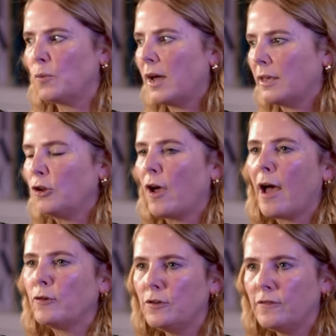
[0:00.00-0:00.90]
Where,
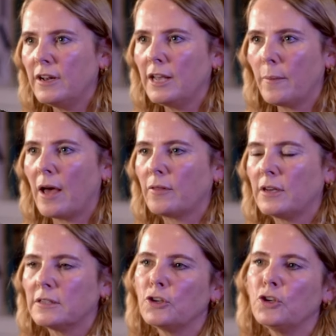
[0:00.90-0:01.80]
how are you feeling about
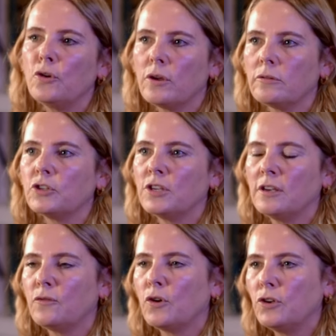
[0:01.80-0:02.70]
this? Are you going to
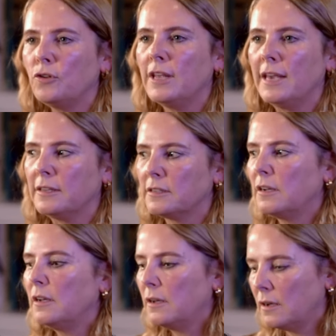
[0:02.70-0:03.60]
achieve what you need
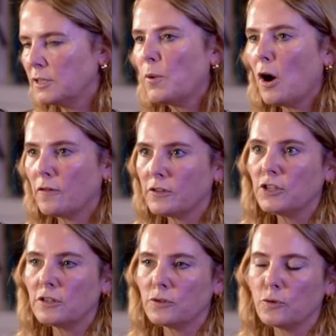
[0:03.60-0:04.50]
as part of the
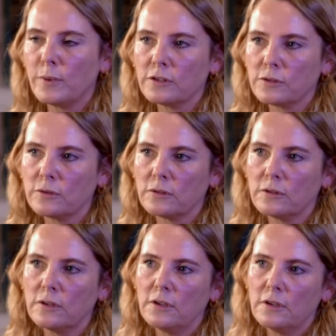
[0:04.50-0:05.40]
jigsaw puzzle?
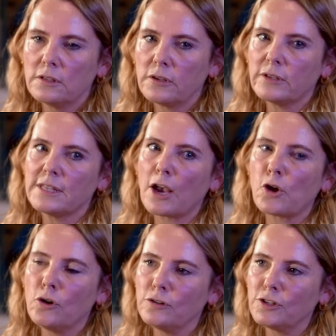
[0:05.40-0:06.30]
So it's that
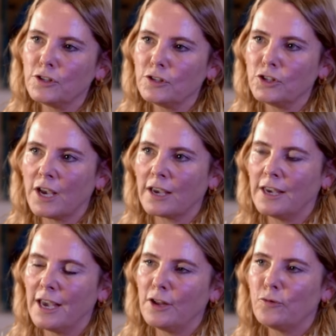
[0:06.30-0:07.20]
constant
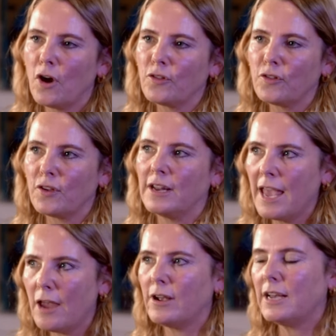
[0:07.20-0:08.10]
checking in rather than
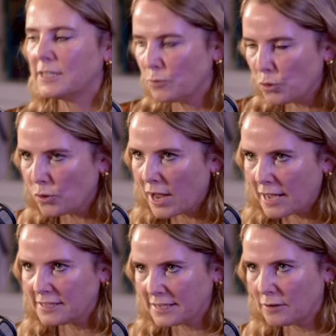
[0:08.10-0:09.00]
here it is and we're all
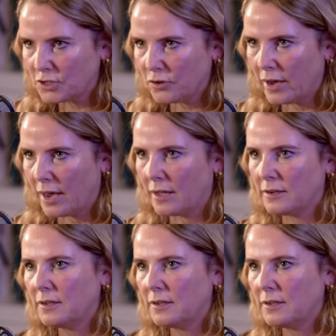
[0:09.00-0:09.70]
heads down doing it.